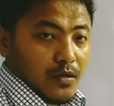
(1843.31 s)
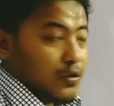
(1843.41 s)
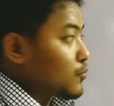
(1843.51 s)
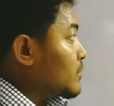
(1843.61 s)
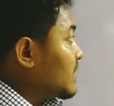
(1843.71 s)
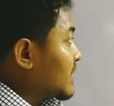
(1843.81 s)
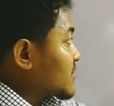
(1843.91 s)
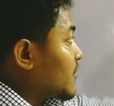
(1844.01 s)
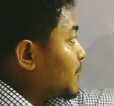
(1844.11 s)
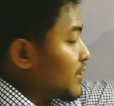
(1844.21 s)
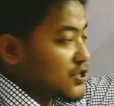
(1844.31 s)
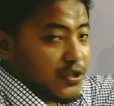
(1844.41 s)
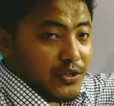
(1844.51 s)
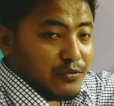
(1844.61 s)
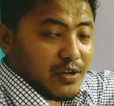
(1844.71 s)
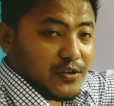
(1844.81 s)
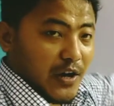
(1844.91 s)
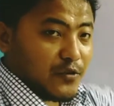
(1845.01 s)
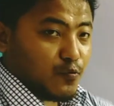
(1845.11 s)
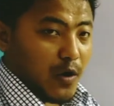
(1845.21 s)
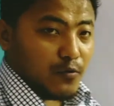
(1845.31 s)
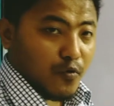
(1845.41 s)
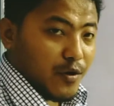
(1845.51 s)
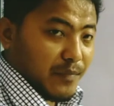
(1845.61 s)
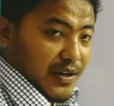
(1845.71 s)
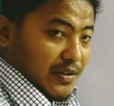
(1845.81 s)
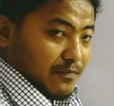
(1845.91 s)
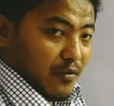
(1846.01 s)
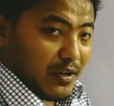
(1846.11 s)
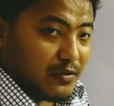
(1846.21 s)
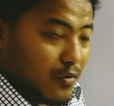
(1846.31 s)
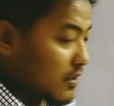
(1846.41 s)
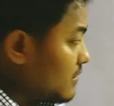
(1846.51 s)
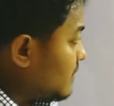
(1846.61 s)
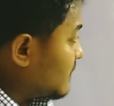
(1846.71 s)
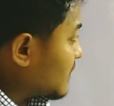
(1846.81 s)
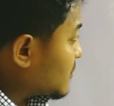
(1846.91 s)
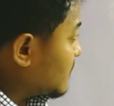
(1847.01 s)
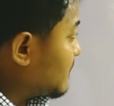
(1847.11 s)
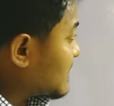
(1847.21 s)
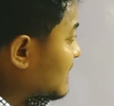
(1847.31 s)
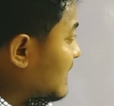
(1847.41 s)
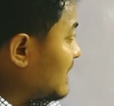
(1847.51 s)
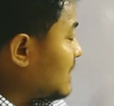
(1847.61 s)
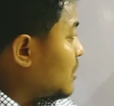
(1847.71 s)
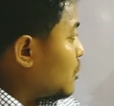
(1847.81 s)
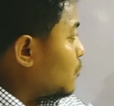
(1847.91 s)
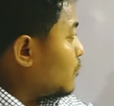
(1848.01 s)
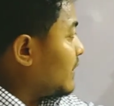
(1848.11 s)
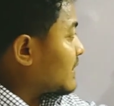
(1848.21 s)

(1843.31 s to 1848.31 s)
So in case of friction, you can write one word, very important word, that basically will